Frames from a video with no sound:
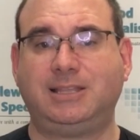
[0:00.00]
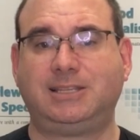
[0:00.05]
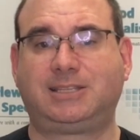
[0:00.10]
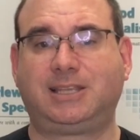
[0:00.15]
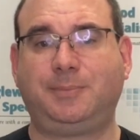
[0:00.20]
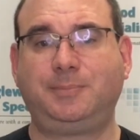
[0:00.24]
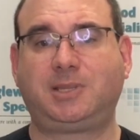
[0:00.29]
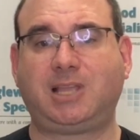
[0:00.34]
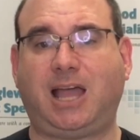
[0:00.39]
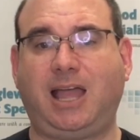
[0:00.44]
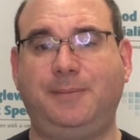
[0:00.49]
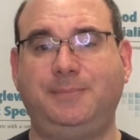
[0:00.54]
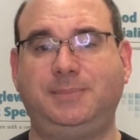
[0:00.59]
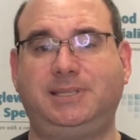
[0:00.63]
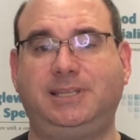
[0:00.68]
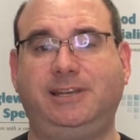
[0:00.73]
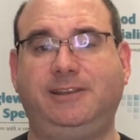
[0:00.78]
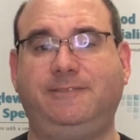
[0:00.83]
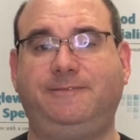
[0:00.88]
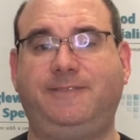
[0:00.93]

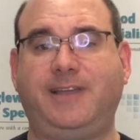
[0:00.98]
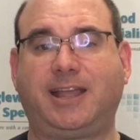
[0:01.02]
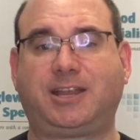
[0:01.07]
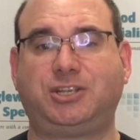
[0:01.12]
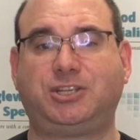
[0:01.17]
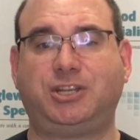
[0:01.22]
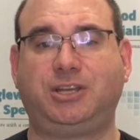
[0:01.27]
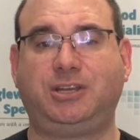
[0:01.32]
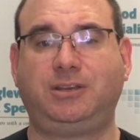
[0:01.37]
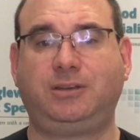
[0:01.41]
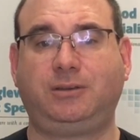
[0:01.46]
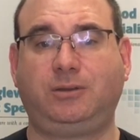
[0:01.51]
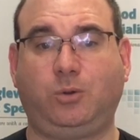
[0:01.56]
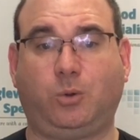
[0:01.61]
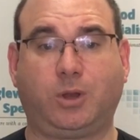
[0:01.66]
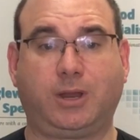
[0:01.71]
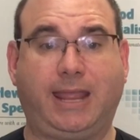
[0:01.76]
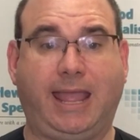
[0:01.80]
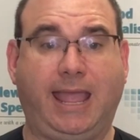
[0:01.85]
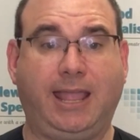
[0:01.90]
Sometimes an infection
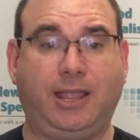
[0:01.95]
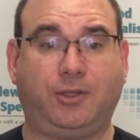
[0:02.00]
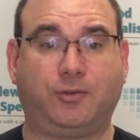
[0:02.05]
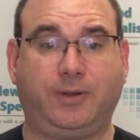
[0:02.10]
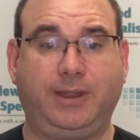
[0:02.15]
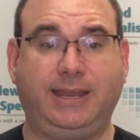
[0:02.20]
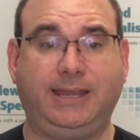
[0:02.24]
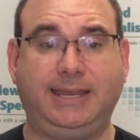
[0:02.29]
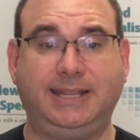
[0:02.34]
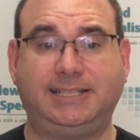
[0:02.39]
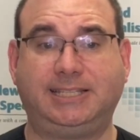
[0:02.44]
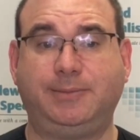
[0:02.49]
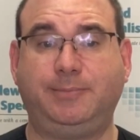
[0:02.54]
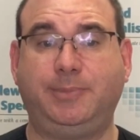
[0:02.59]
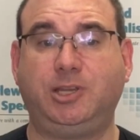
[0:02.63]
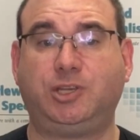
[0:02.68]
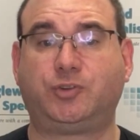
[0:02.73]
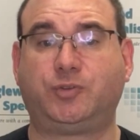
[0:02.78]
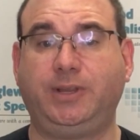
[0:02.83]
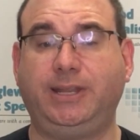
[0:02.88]
or gangrene needs to
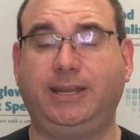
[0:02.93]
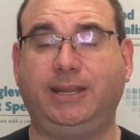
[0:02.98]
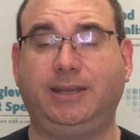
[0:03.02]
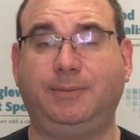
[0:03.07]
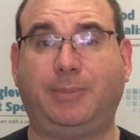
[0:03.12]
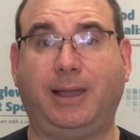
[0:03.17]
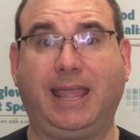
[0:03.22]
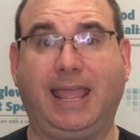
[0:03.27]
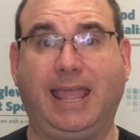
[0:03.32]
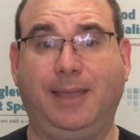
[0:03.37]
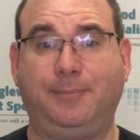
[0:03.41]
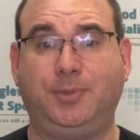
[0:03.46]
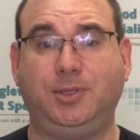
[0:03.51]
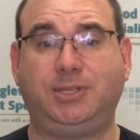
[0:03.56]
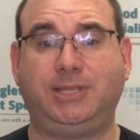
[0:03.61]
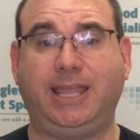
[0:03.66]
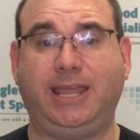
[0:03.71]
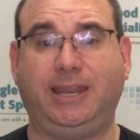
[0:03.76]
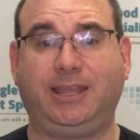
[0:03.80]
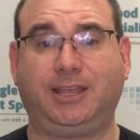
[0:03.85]
be treated by
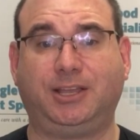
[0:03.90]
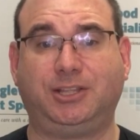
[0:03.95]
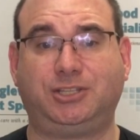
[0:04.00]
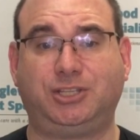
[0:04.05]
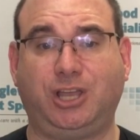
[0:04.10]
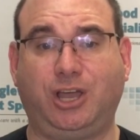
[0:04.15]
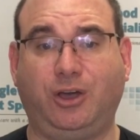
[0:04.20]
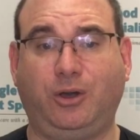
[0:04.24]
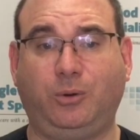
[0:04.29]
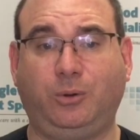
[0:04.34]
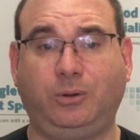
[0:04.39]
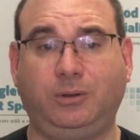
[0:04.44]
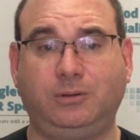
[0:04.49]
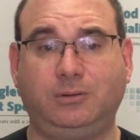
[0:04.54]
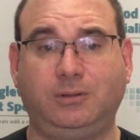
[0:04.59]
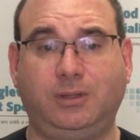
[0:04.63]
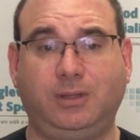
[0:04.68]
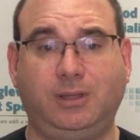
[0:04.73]
amputating a toe,